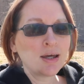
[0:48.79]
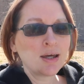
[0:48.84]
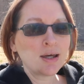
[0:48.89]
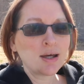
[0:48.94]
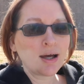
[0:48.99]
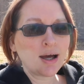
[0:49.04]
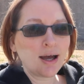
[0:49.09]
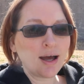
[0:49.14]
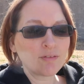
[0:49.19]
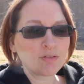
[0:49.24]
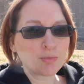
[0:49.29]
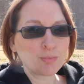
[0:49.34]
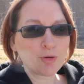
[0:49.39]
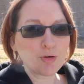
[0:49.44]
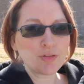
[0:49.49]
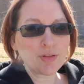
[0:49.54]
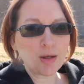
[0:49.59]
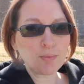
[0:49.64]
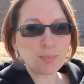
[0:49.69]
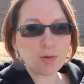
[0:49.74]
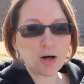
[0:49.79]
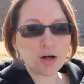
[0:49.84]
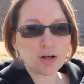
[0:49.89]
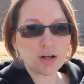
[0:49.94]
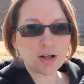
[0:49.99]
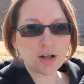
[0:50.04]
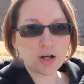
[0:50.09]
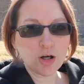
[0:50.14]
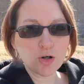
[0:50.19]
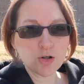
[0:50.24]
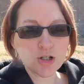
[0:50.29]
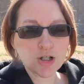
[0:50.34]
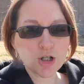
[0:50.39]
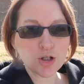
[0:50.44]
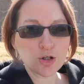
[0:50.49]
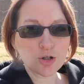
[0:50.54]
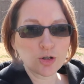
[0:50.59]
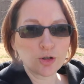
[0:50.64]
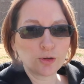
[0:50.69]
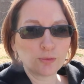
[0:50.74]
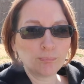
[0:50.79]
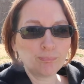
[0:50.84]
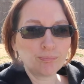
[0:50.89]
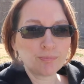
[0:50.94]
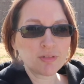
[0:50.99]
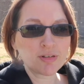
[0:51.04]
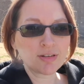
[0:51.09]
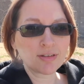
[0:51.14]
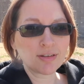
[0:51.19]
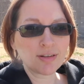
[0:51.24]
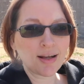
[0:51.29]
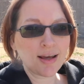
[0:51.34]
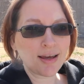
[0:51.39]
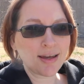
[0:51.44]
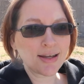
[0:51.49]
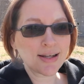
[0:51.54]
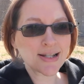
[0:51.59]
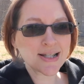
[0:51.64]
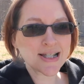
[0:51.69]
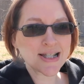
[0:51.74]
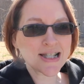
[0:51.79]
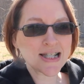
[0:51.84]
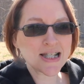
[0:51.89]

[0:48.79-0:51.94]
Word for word: I have a birthday party to go to tonight.